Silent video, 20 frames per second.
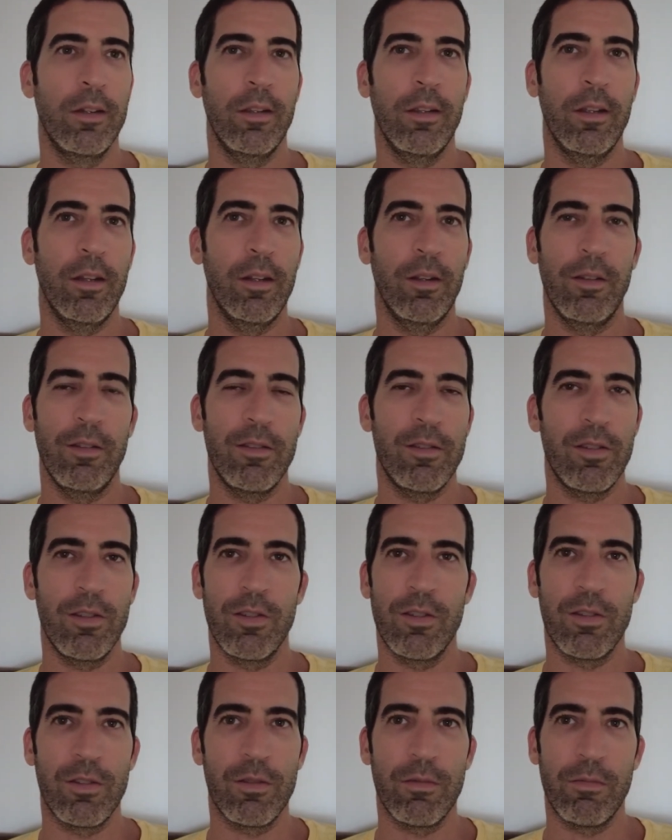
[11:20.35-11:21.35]

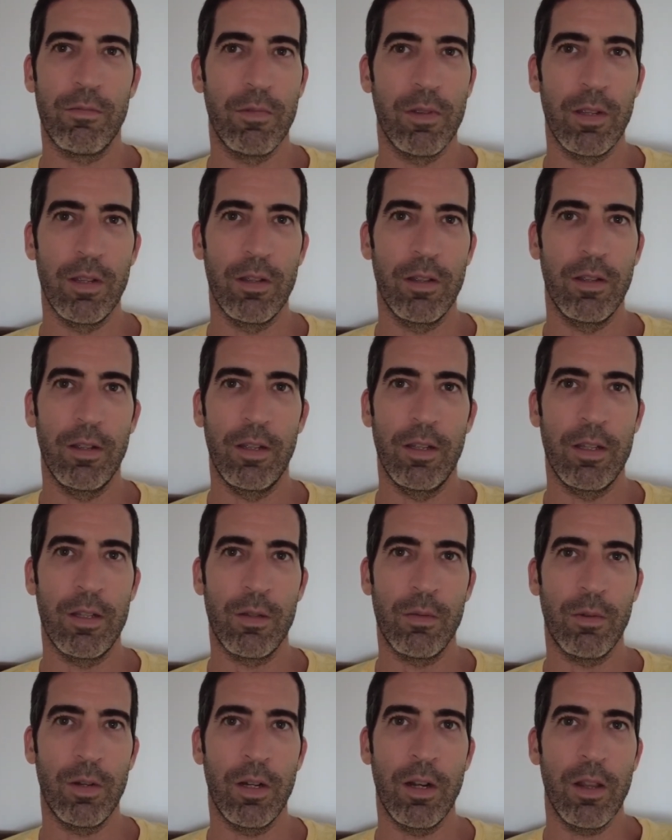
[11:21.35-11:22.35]

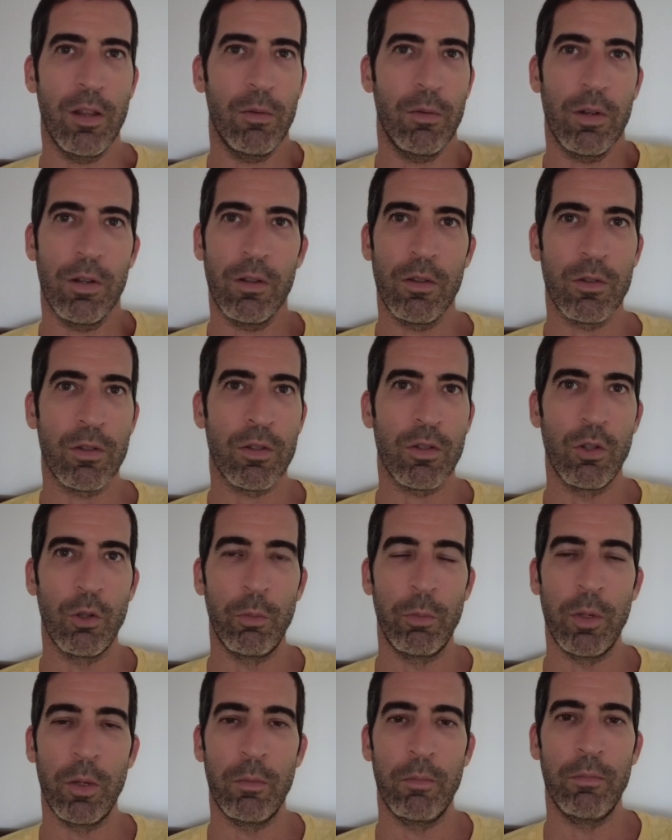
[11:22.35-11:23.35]
It's another one of those
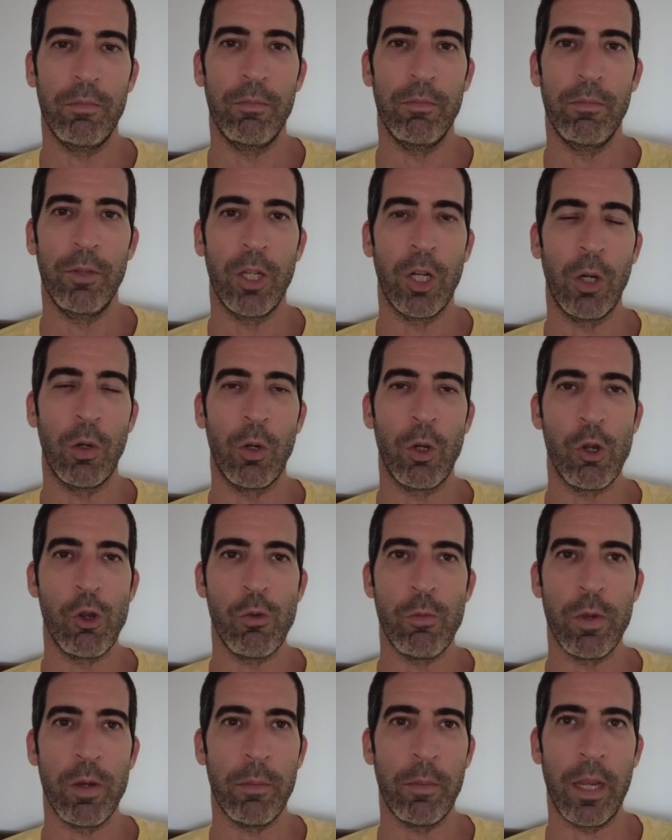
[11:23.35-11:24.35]
stupid,
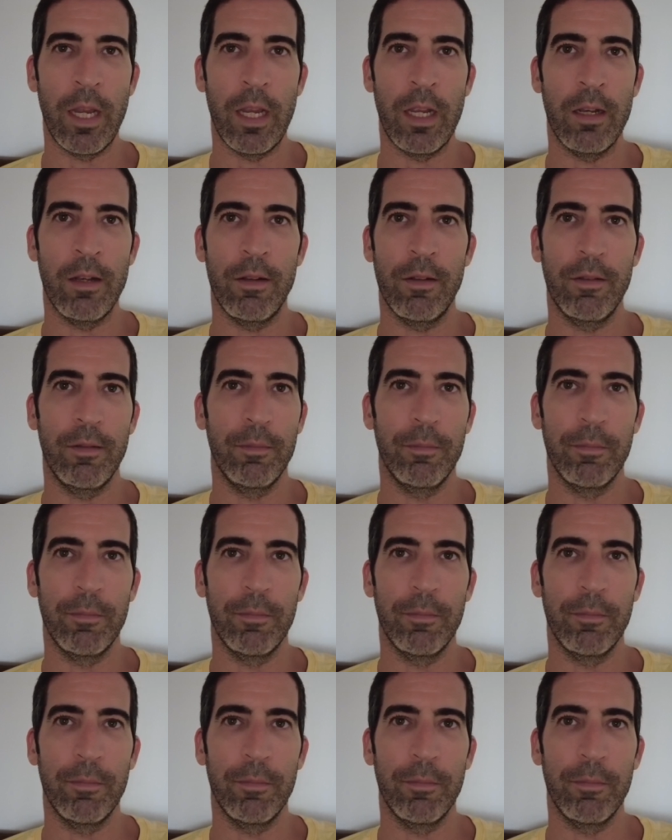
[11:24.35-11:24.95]
human-made